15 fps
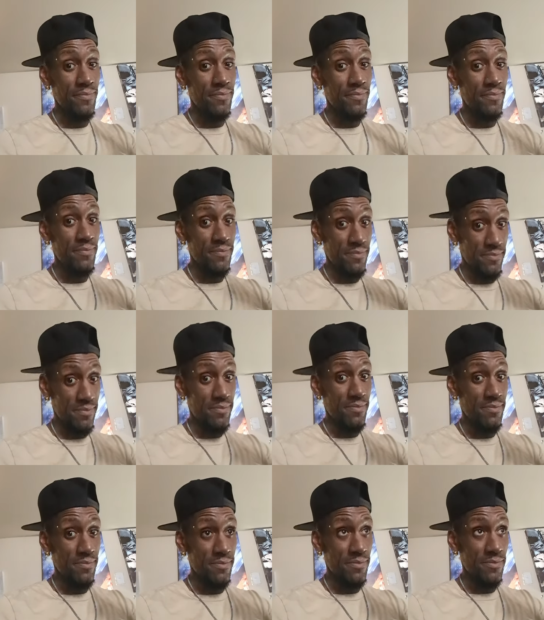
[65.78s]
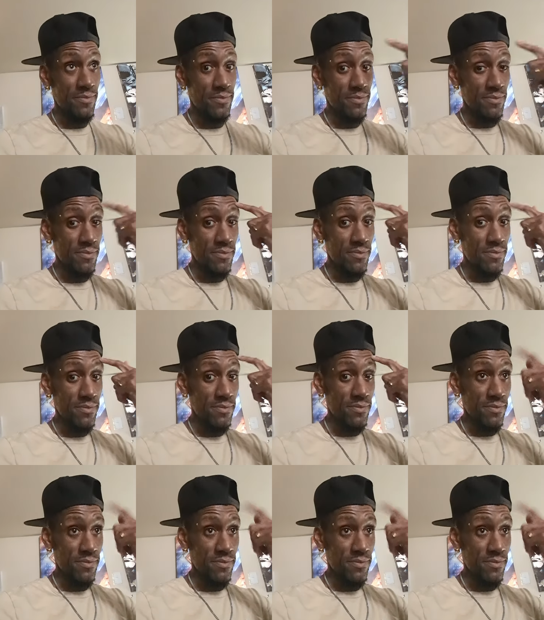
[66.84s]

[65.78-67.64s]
Nothing is said.